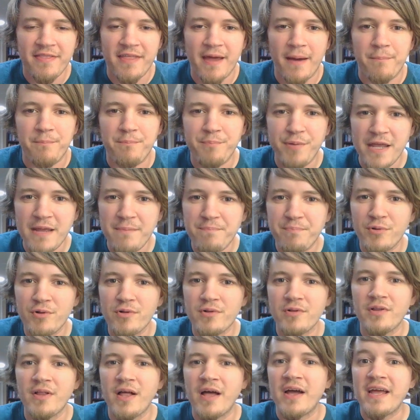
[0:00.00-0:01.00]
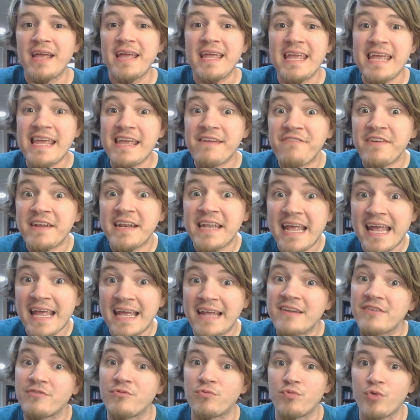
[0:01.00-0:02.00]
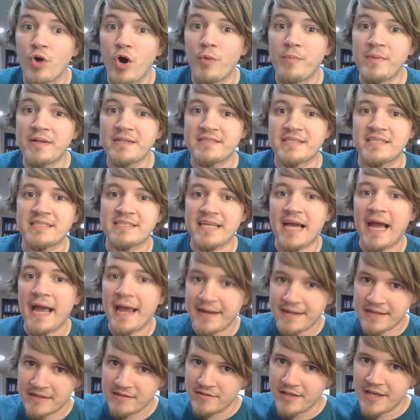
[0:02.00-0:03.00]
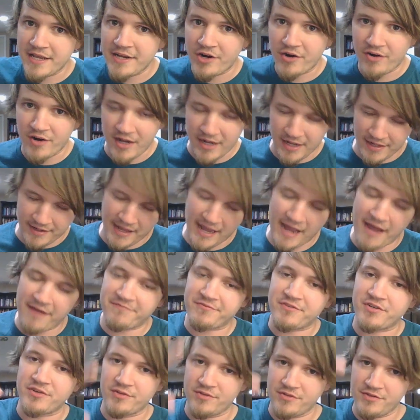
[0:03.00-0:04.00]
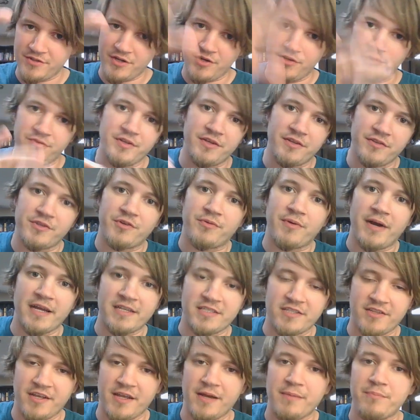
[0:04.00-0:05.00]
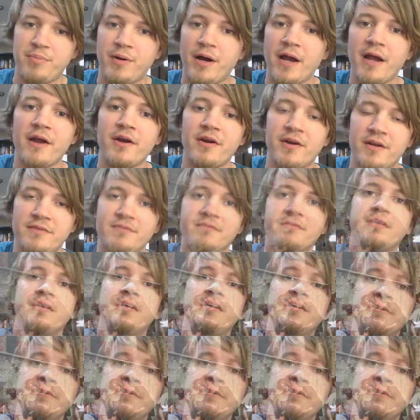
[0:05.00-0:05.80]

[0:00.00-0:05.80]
that people, even in Roman society later on, after the rise of the empire and